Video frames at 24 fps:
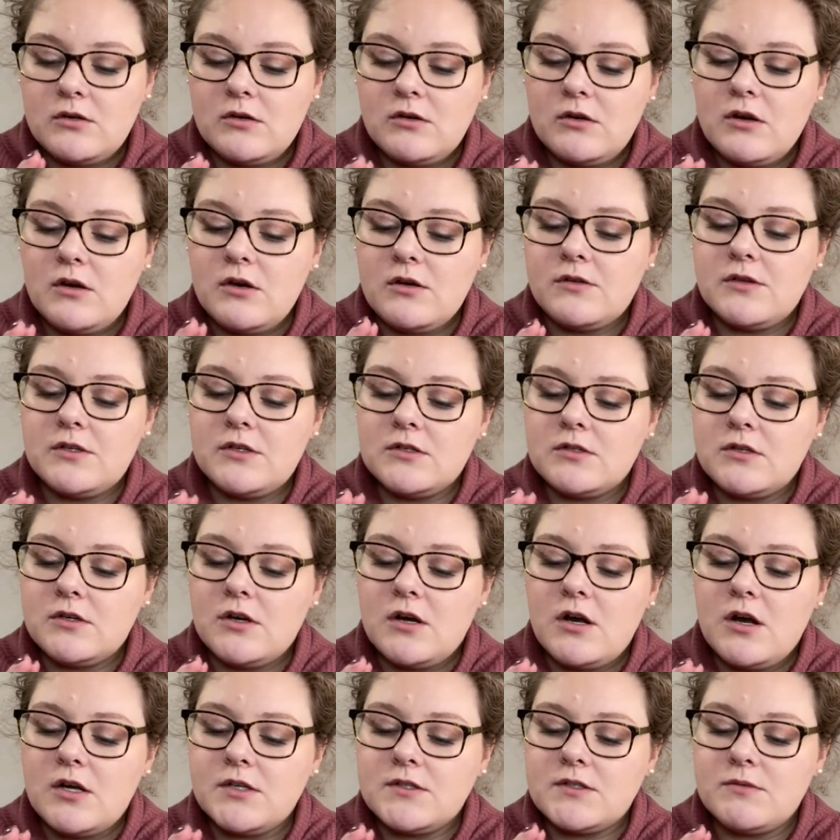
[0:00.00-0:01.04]
Oh, these are
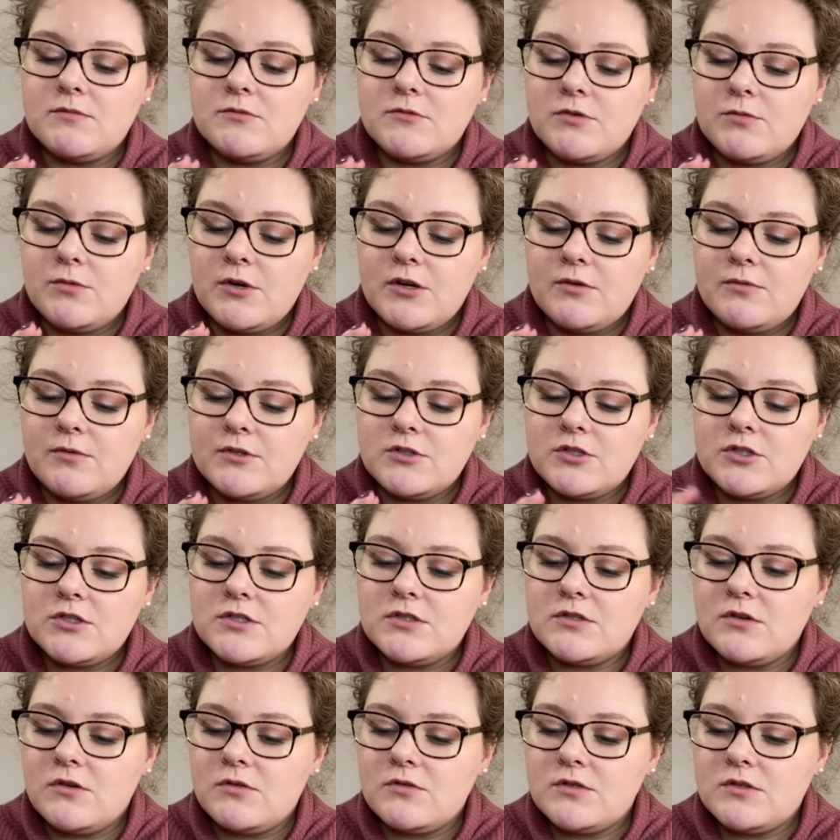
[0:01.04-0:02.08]
awesome to work with, just
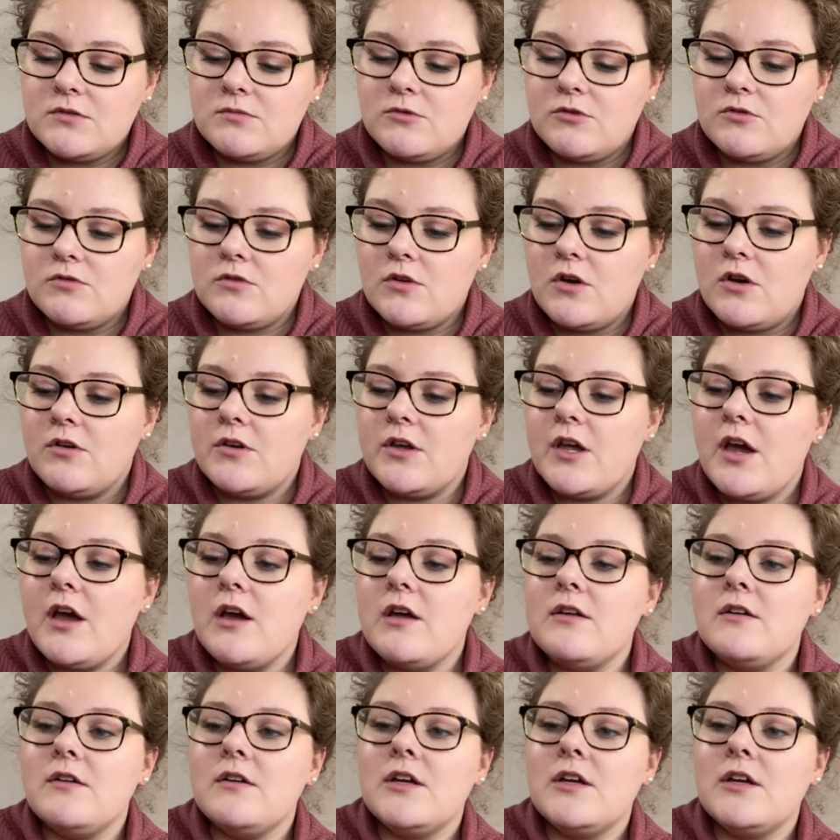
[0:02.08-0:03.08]
so smooth. Oh yeah.